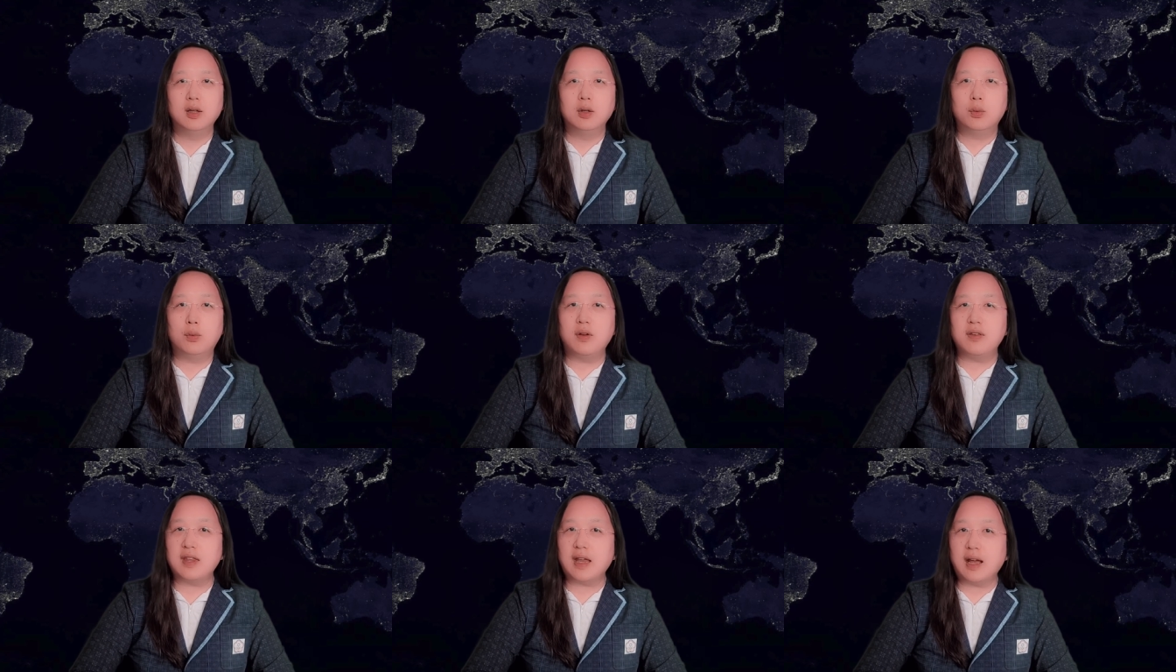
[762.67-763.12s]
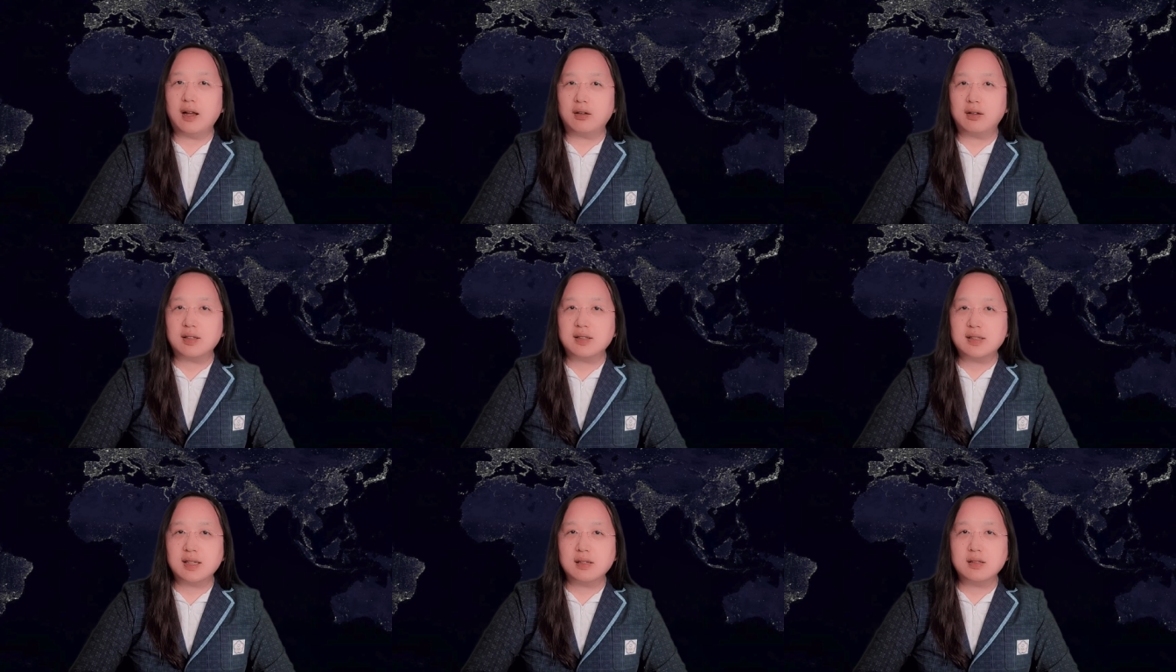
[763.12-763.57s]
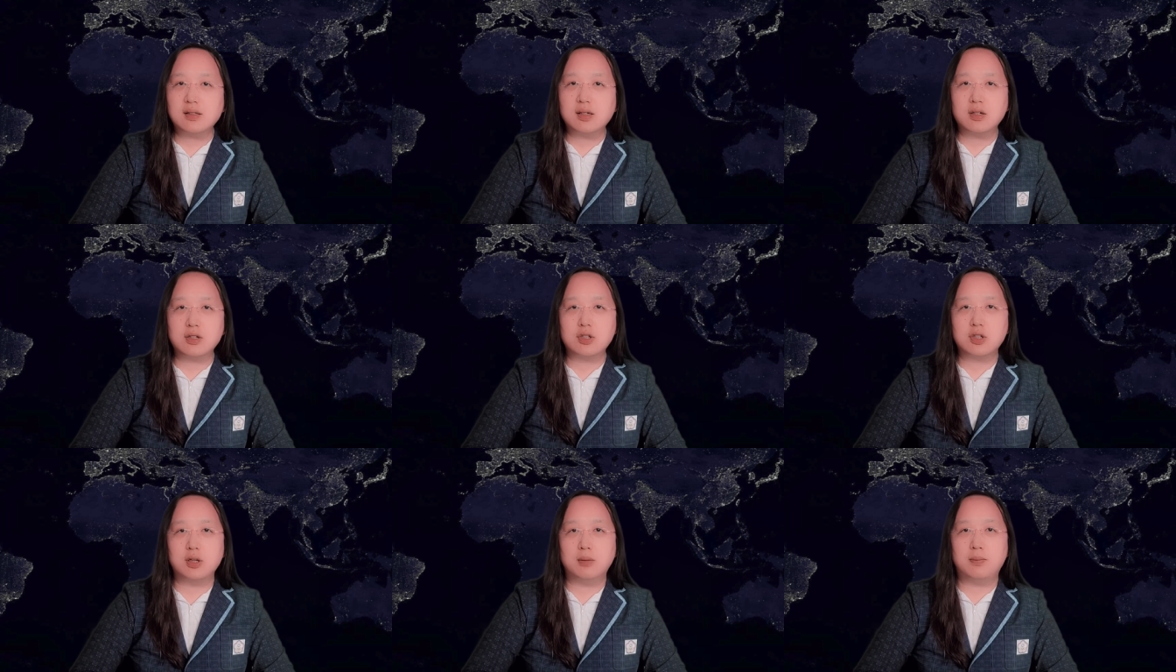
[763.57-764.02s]
without
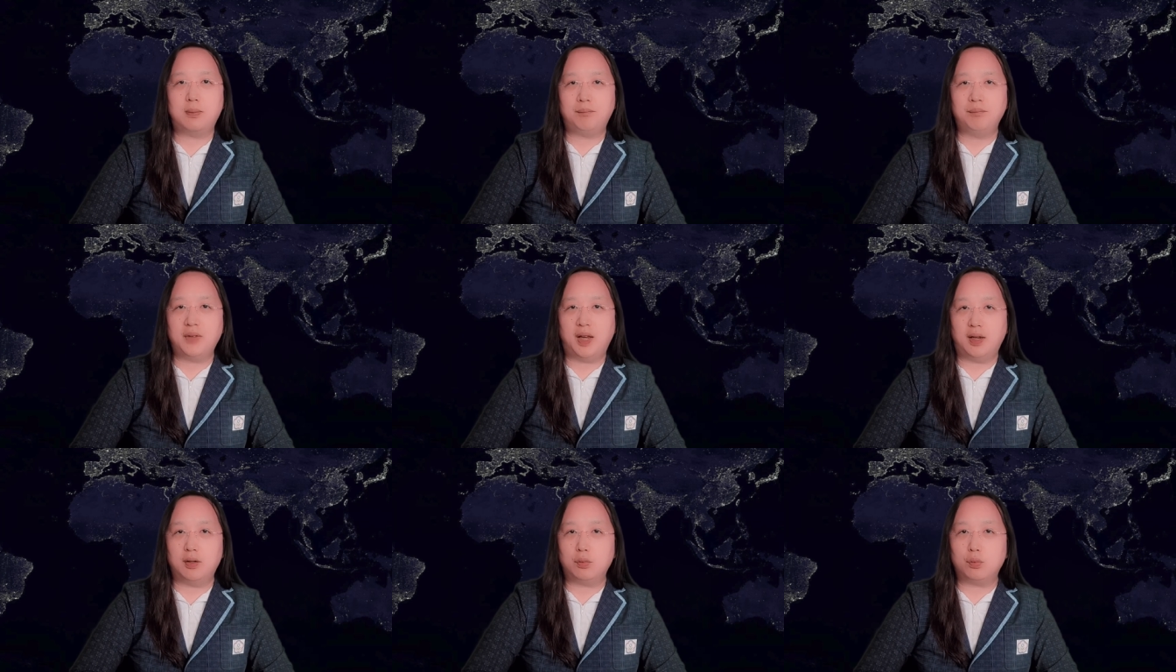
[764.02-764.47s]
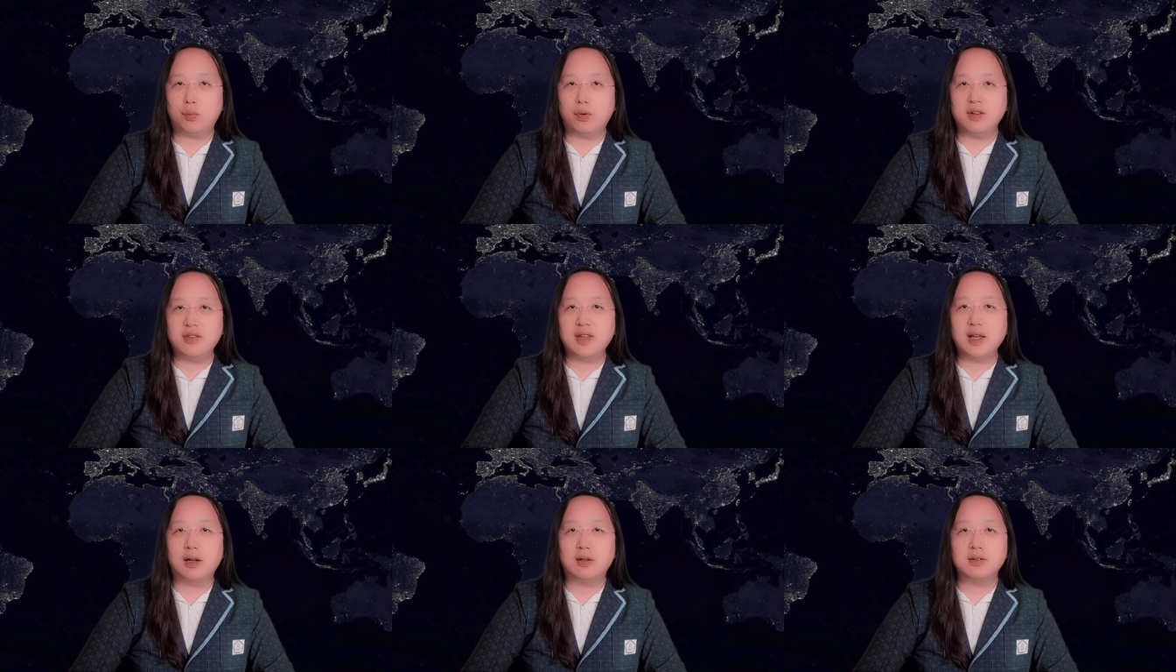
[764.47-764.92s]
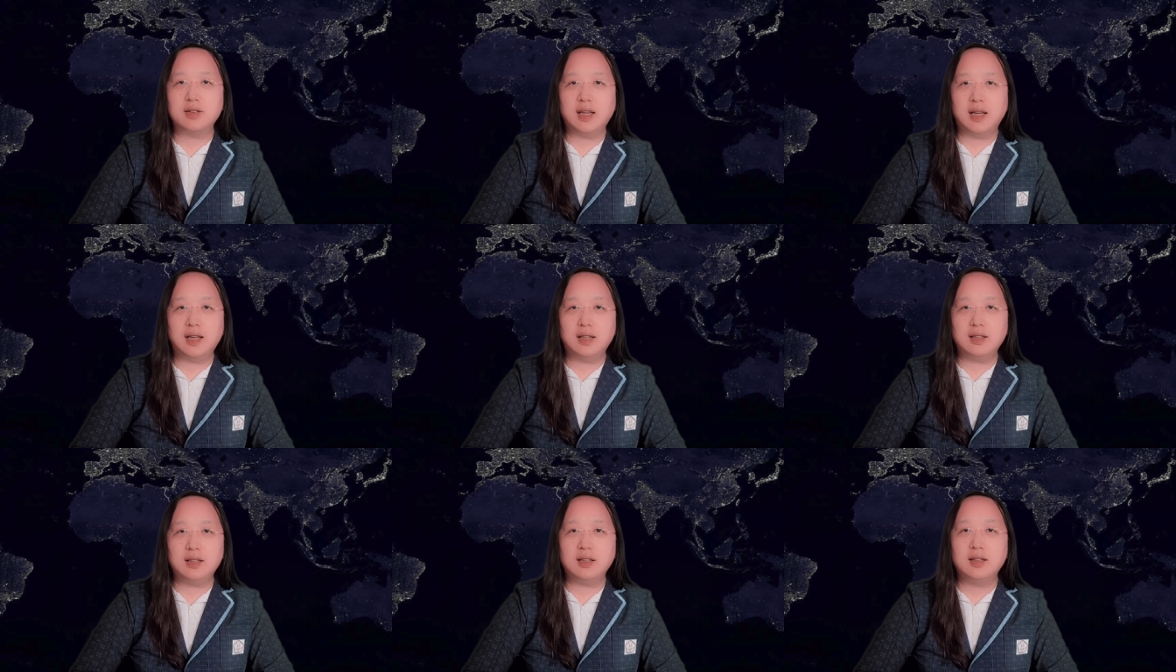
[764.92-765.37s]
censorship and without
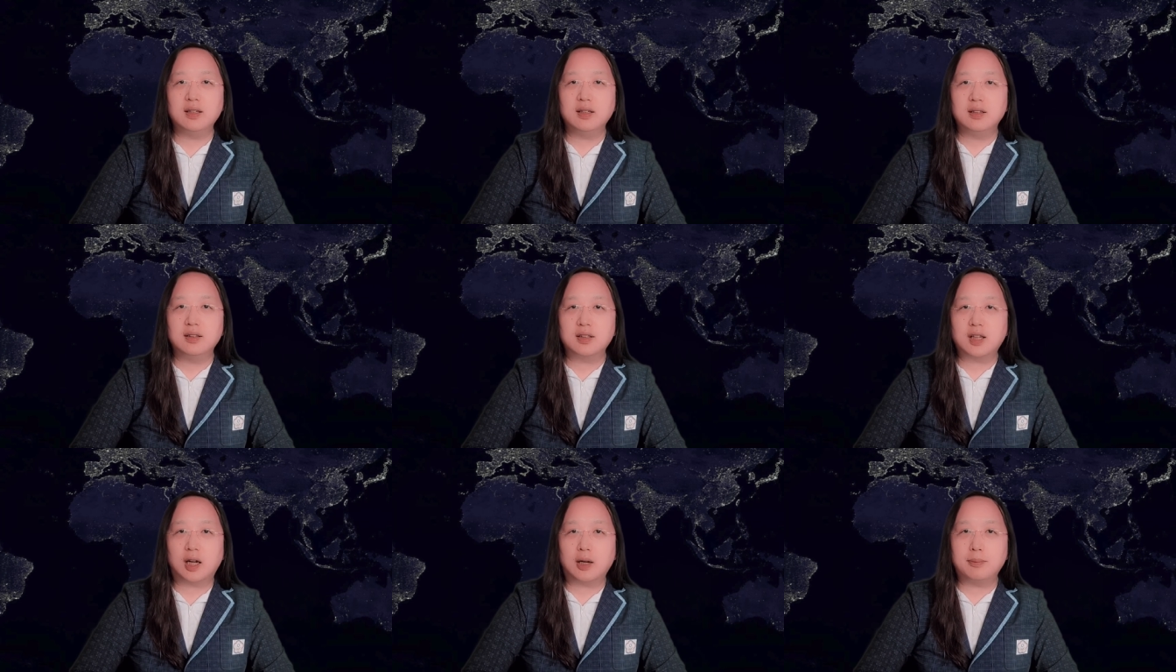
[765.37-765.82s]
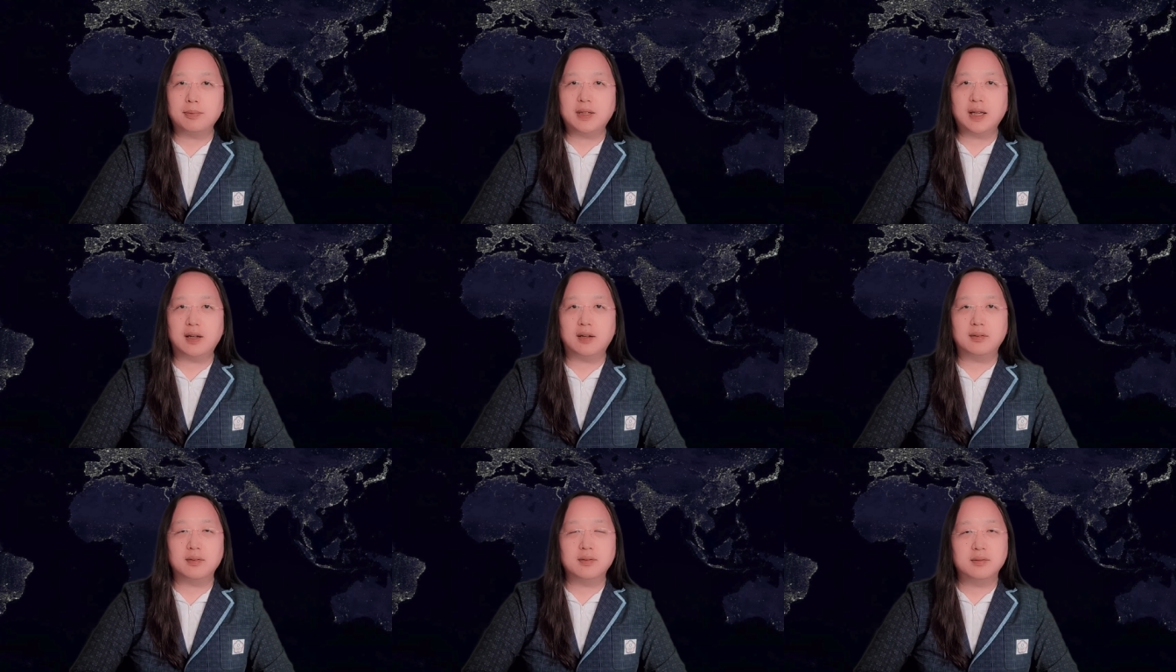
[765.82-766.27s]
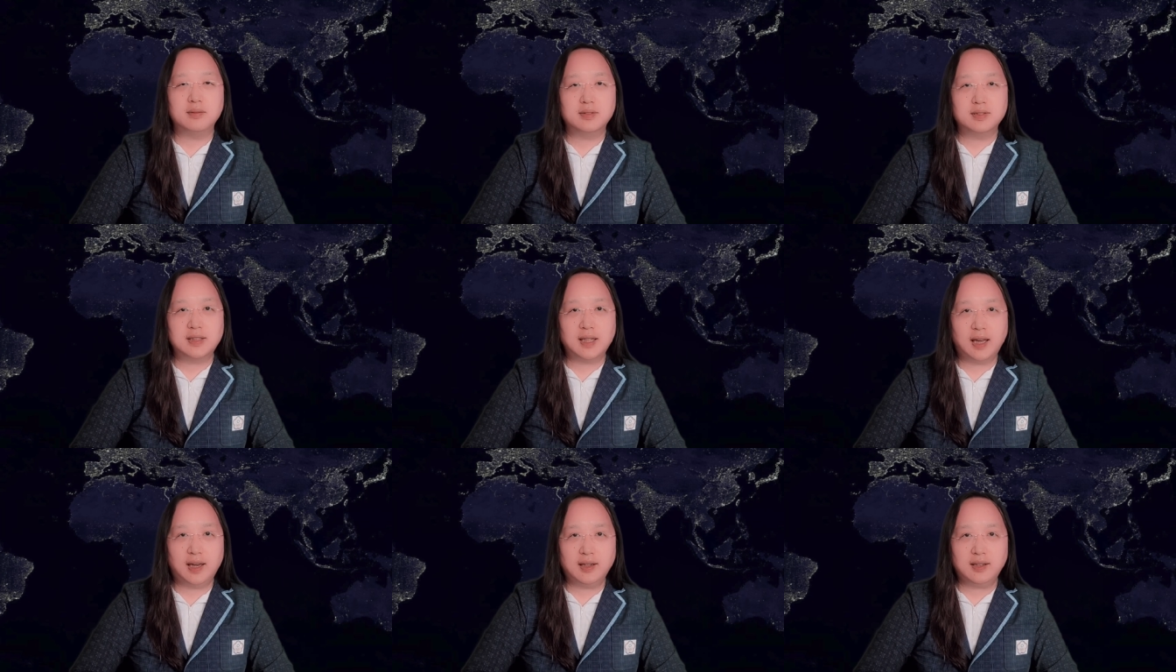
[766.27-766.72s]
any pop down
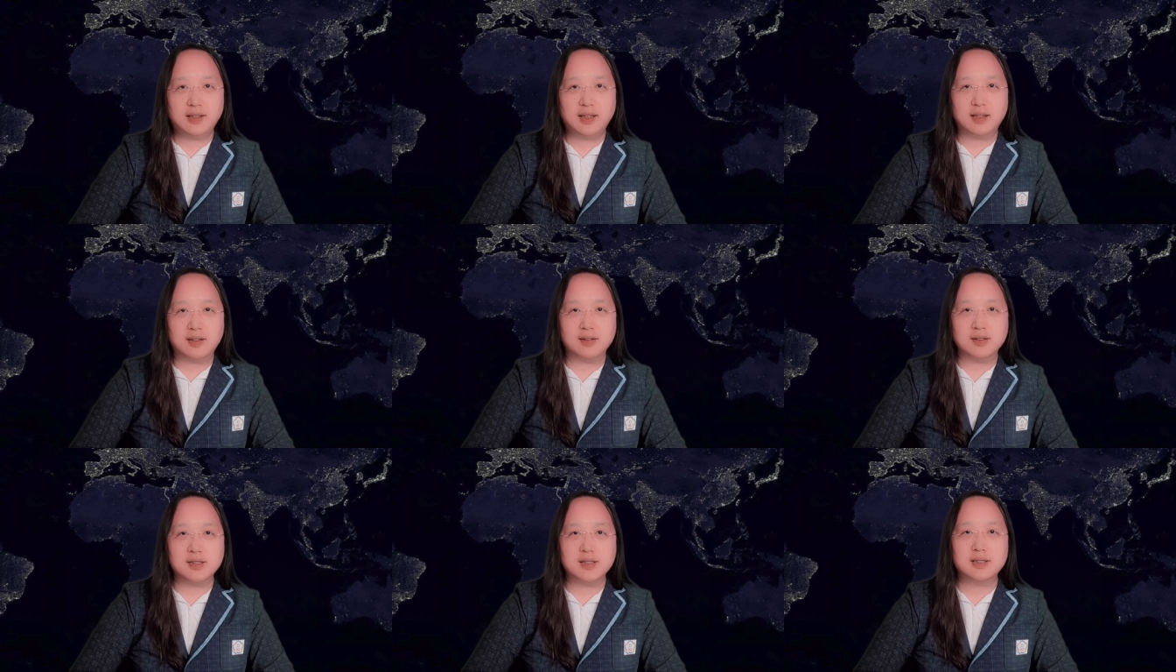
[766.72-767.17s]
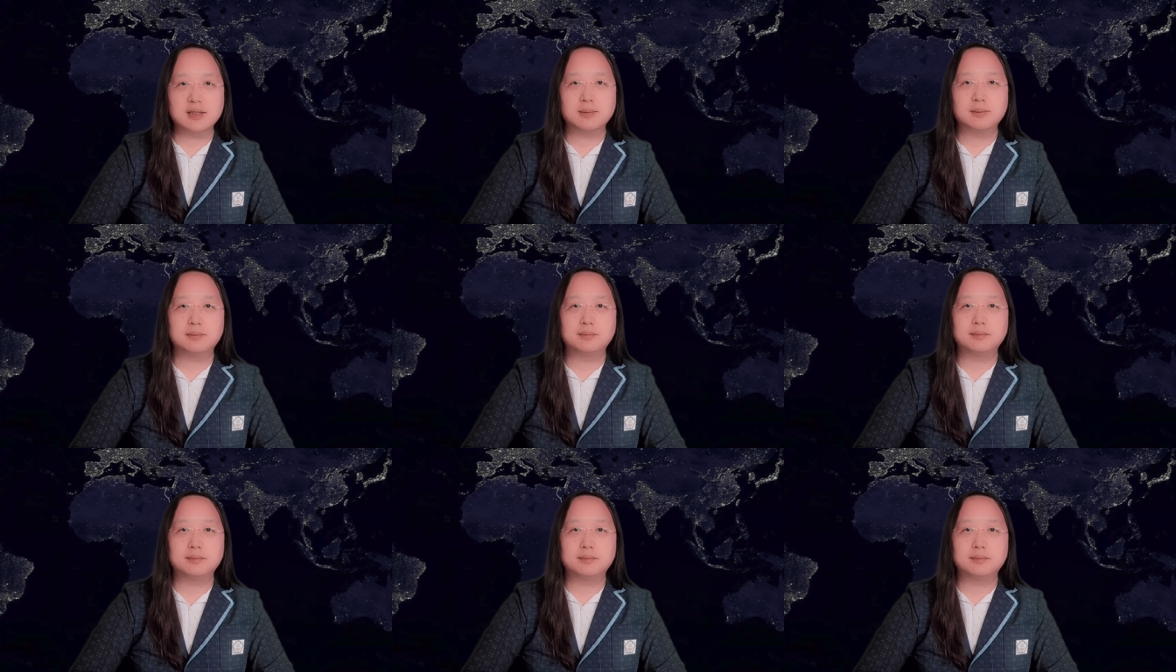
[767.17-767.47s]
takedowns.